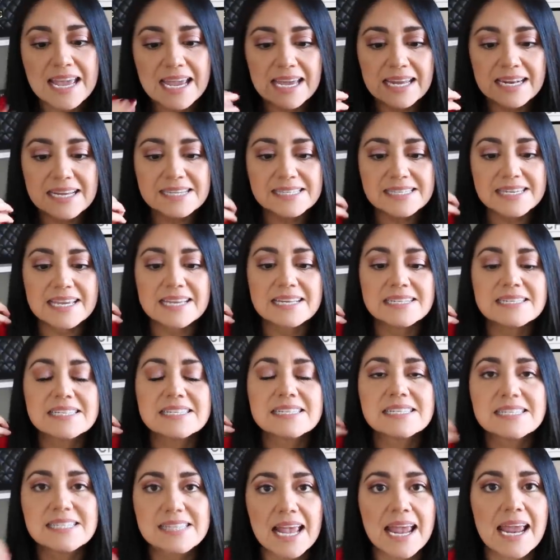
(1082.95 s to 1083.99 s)
it is
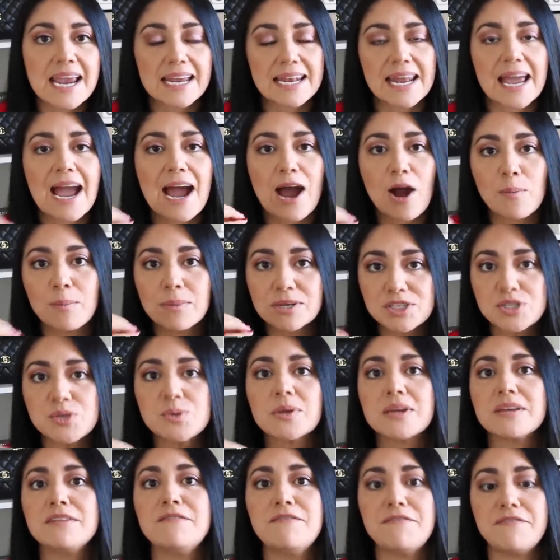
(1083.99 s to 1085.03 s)
insane how much you
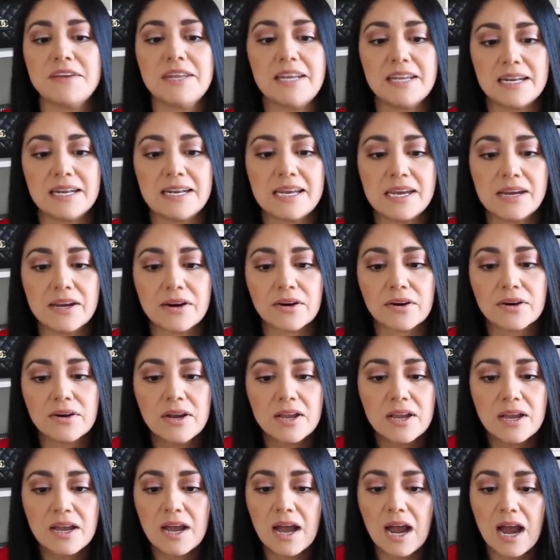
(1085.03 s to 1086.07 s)
can fit in here.
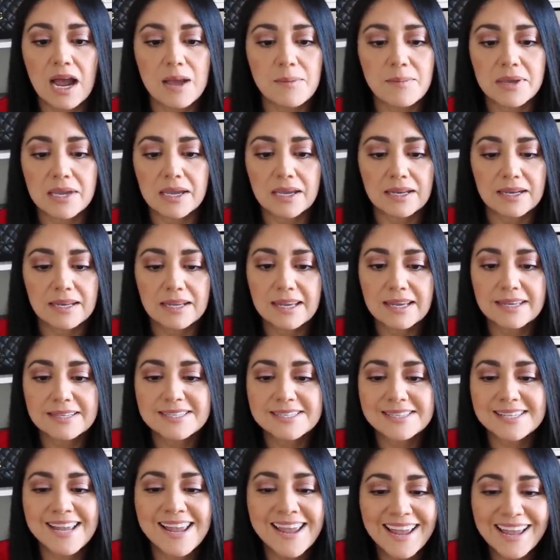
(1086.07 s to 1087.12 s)
I mean,
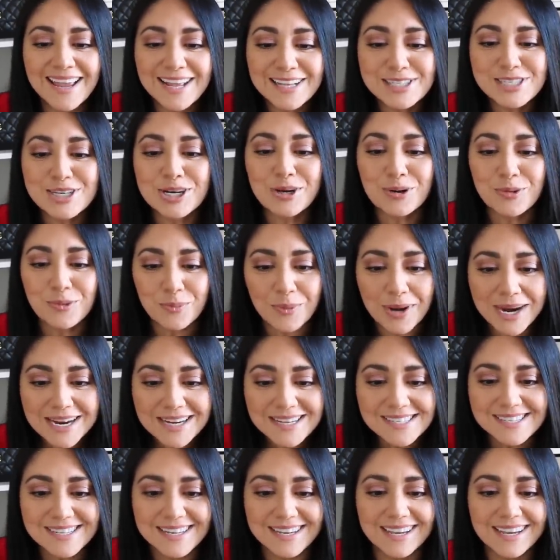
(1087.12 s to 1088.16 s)
it's it's
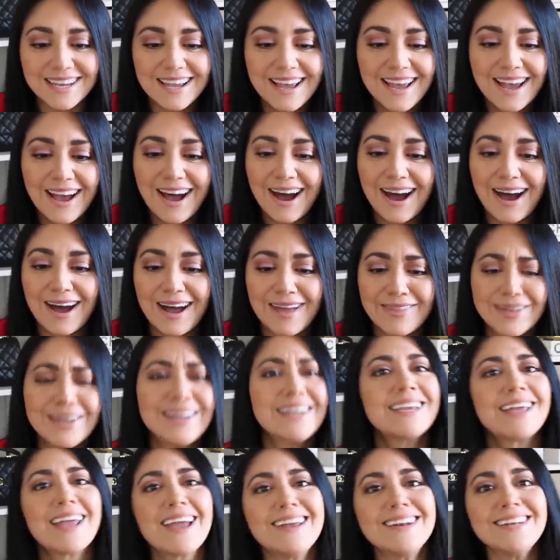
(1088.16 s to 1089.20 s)
crazy. Uh, then
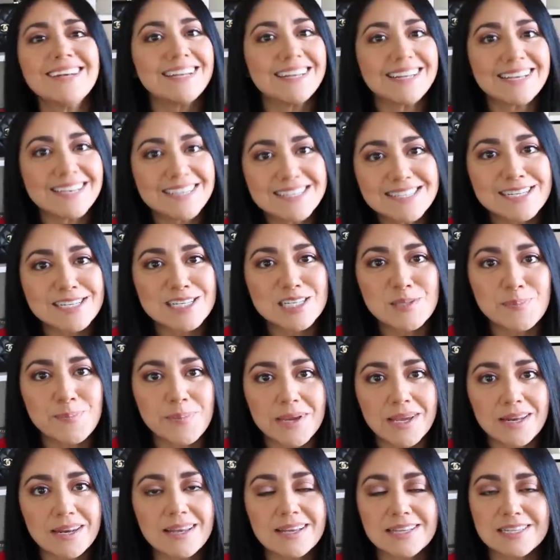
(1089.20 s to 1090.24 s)
again, it is a
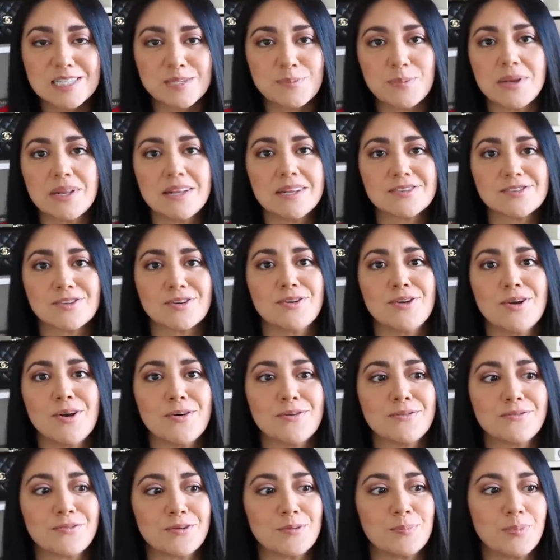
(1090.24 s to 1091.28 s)
Speedy and Speedies are
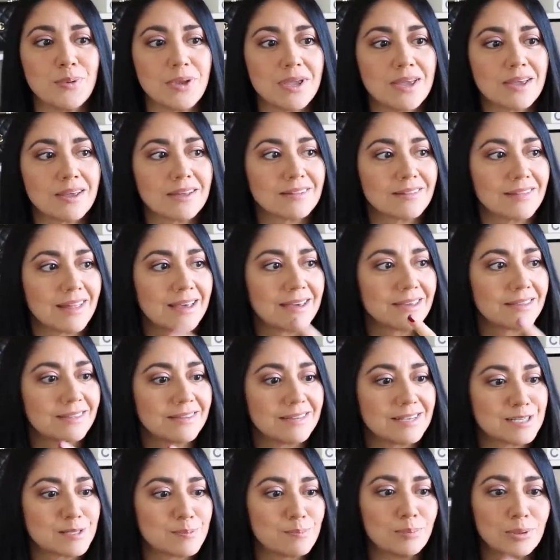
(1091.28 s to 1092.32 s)
known for being like
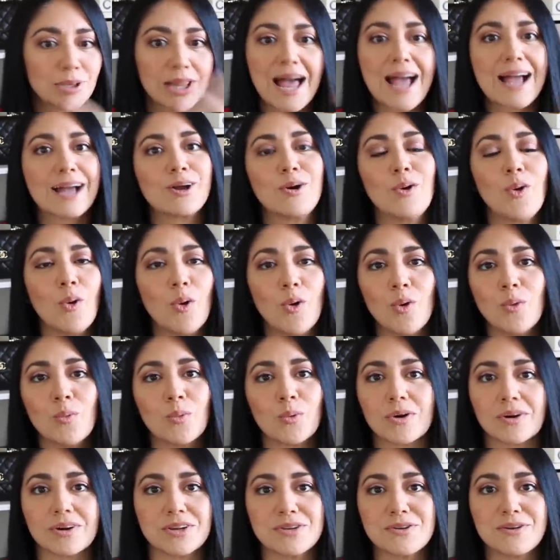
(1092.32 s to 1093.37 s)
this black hole
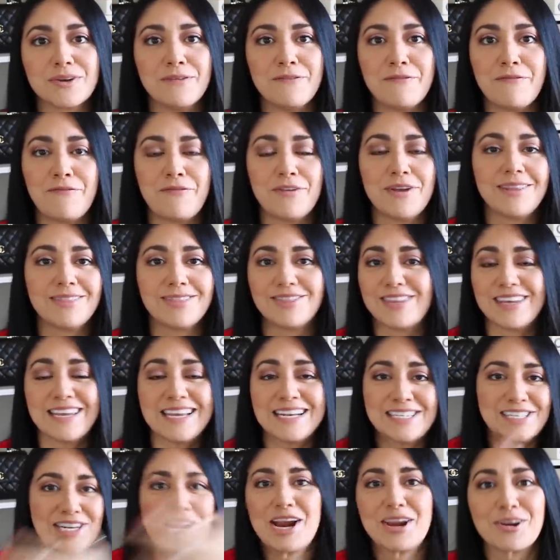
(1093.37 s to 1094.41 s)
where you can fit the
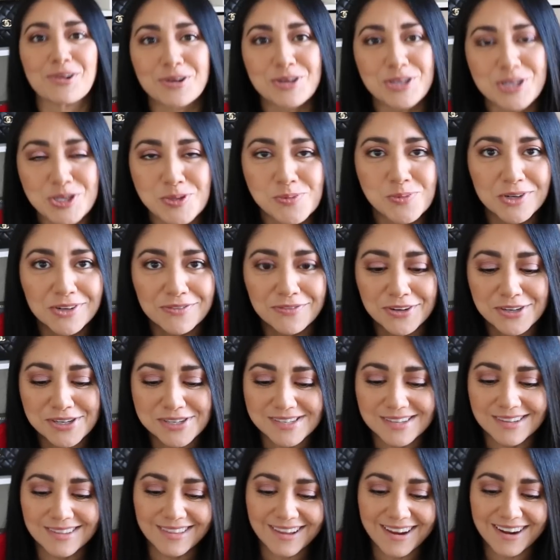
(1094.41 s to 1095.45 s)
entire
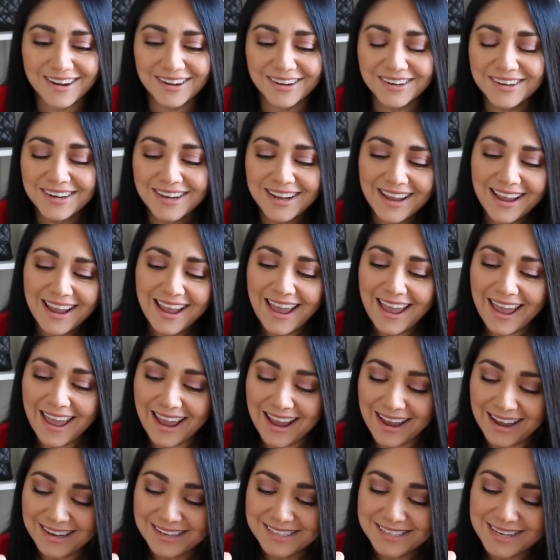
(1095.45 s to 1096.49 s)
universe in there.
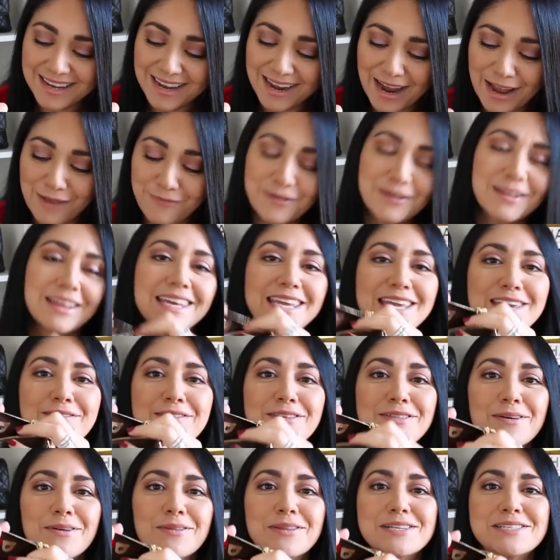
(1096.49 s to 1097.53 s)
And uh, I feel like
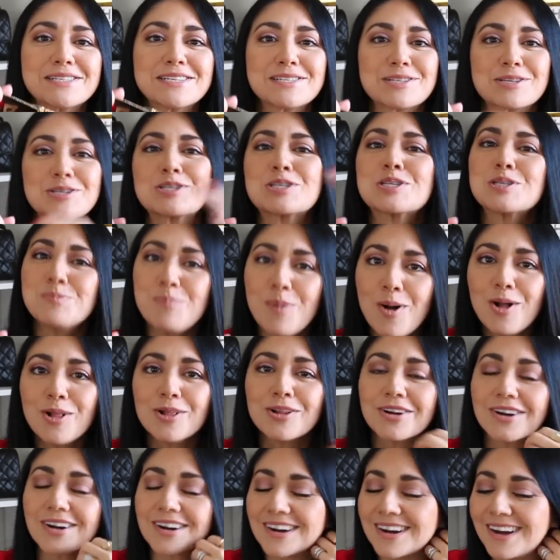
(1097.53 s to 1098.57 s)
even though this is a
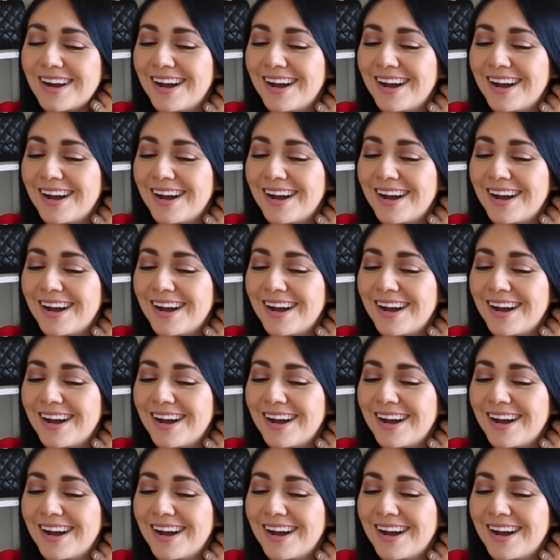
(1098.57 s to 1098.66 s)
smaller,